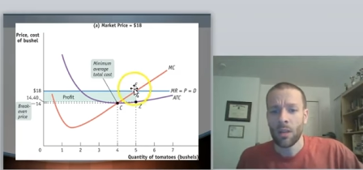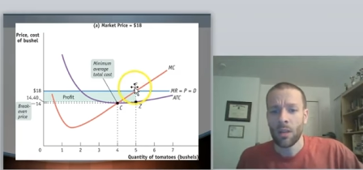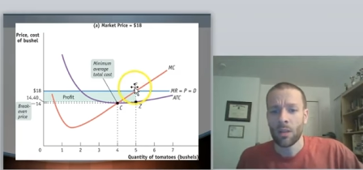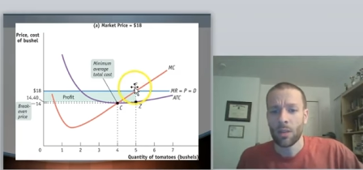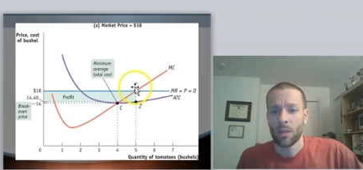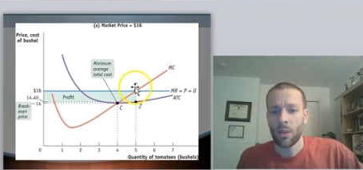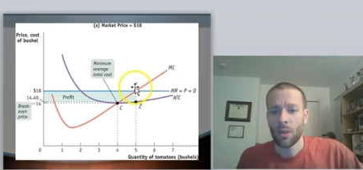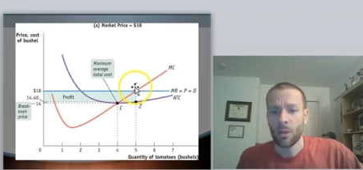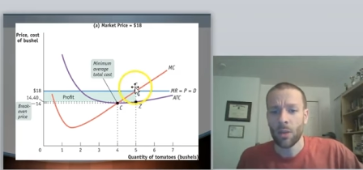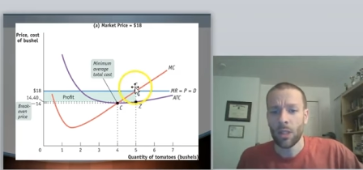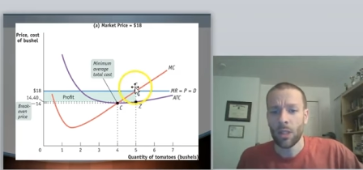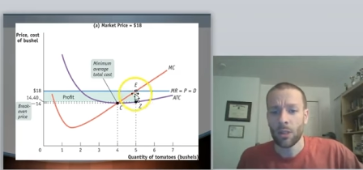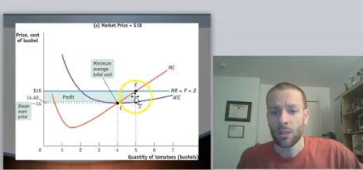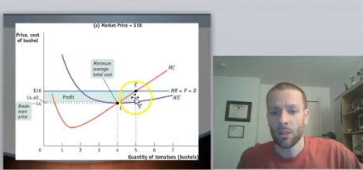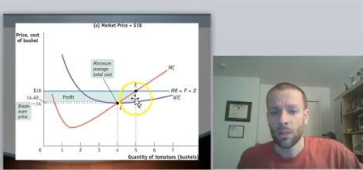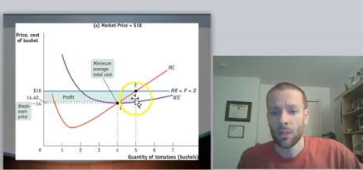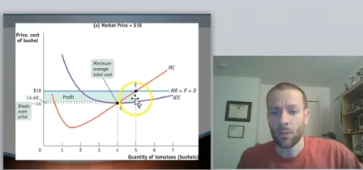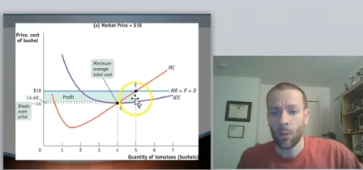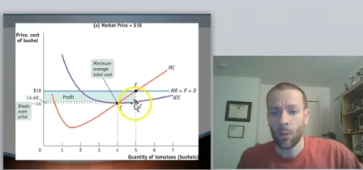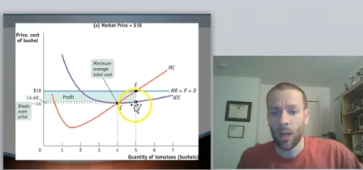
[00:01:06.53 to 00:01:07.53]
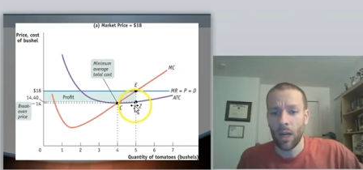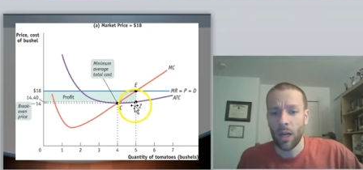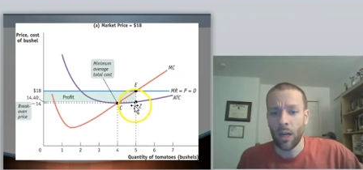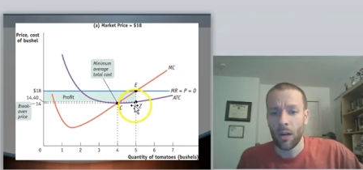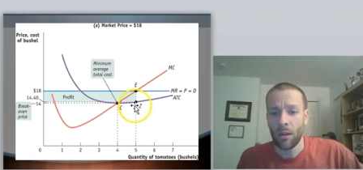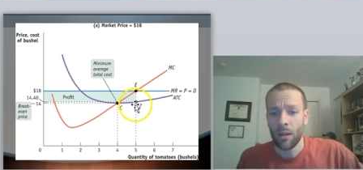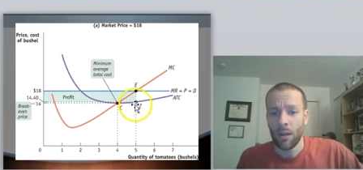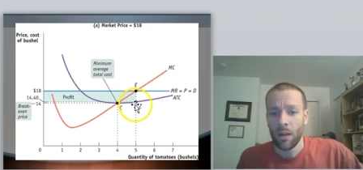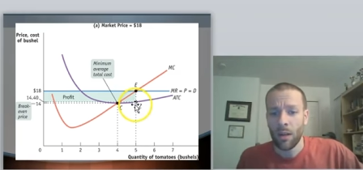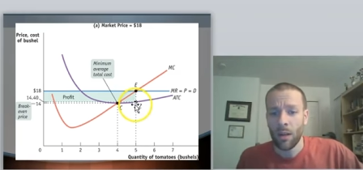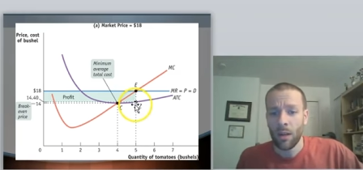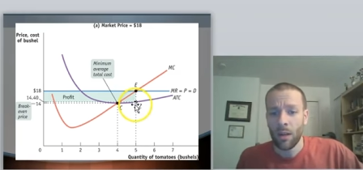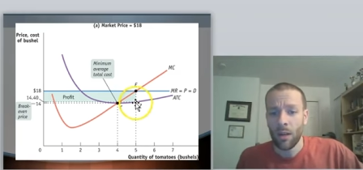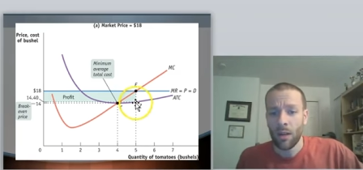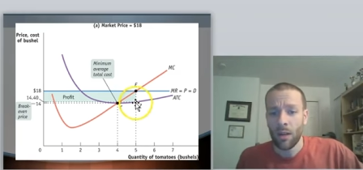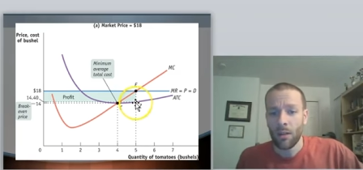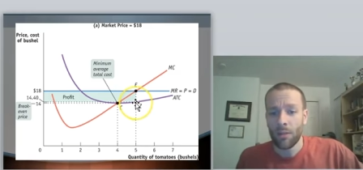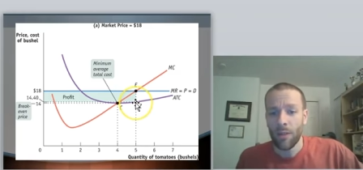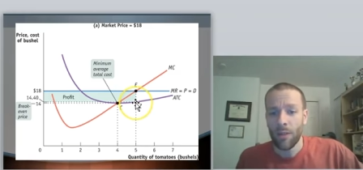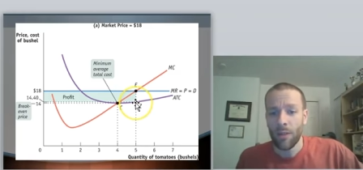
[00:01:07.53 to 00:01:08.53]
So here's where
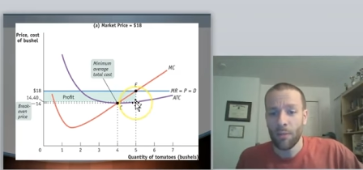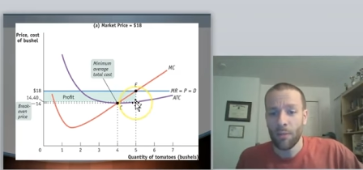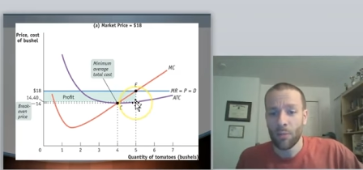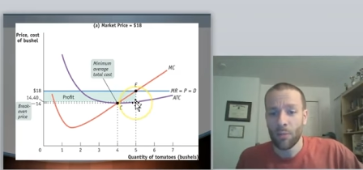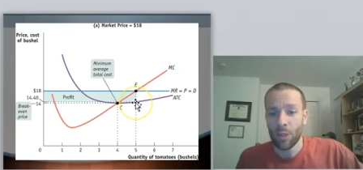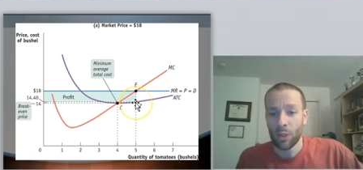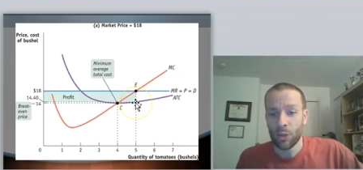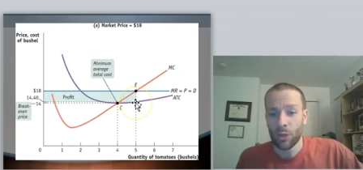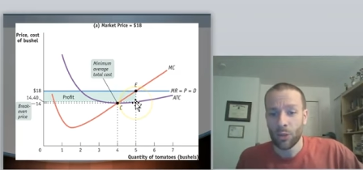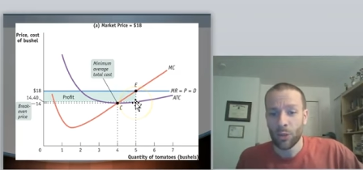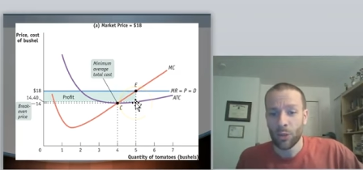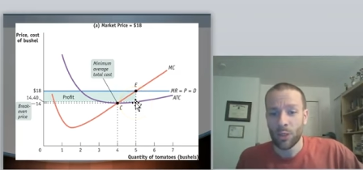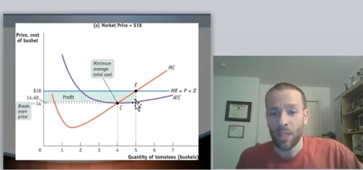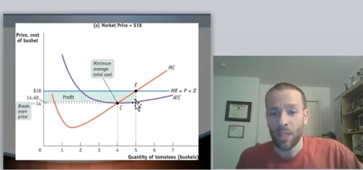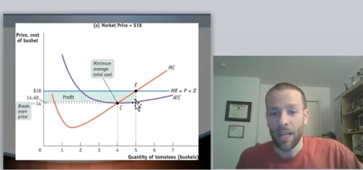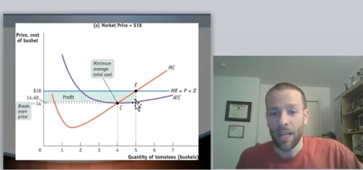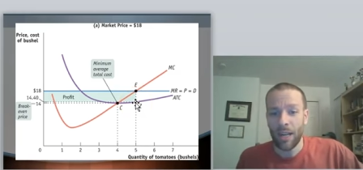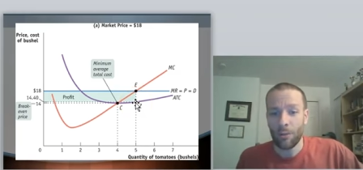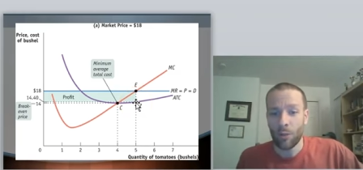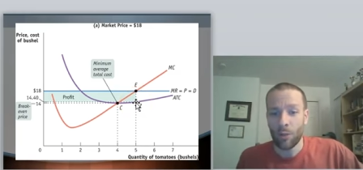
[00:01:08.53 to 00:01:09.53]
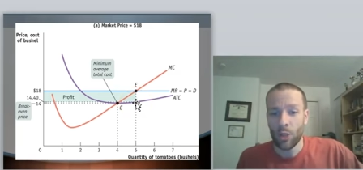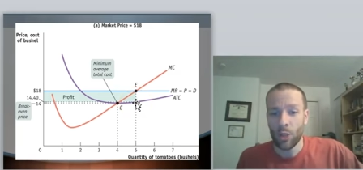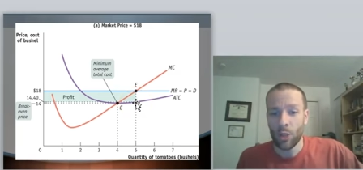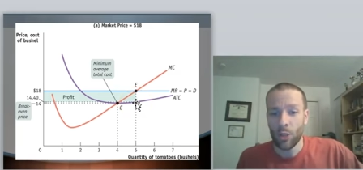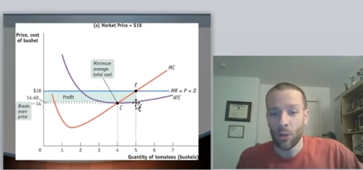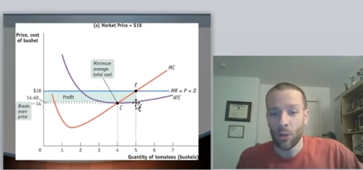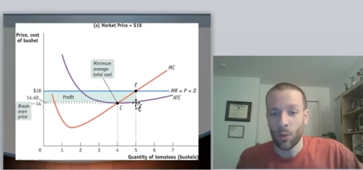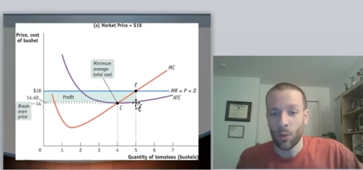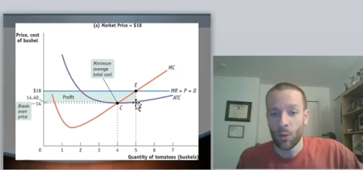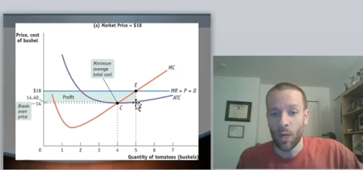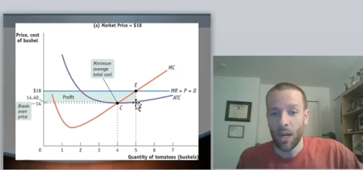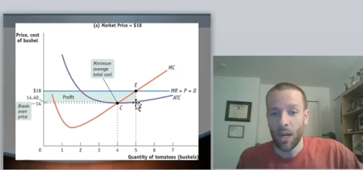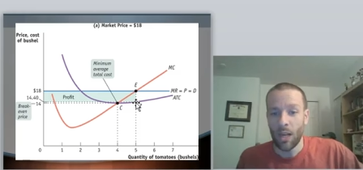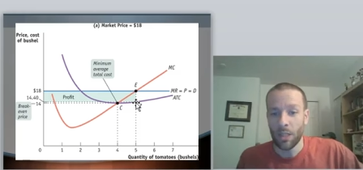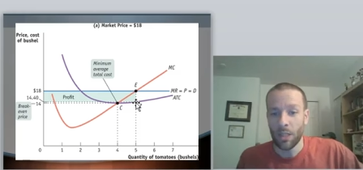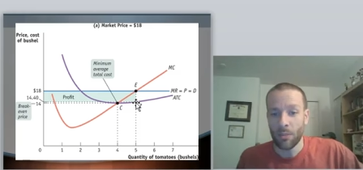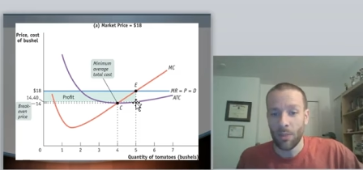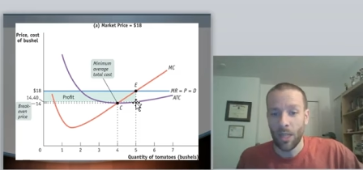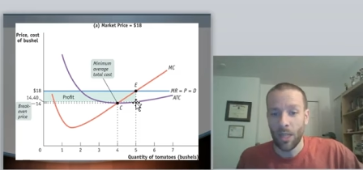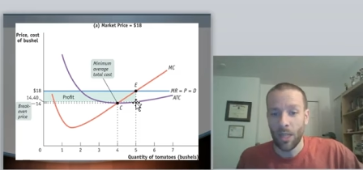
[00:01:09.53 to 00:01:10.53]
5 bushels and average total
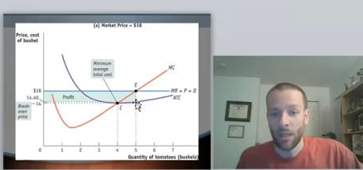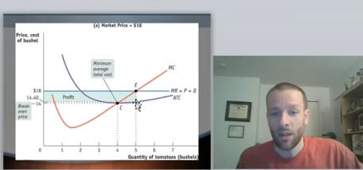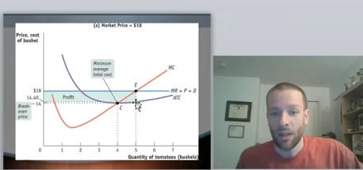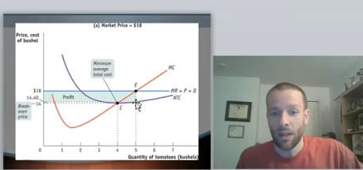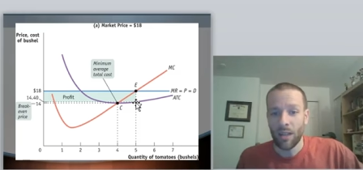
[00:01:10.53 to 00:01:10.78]
cost meet.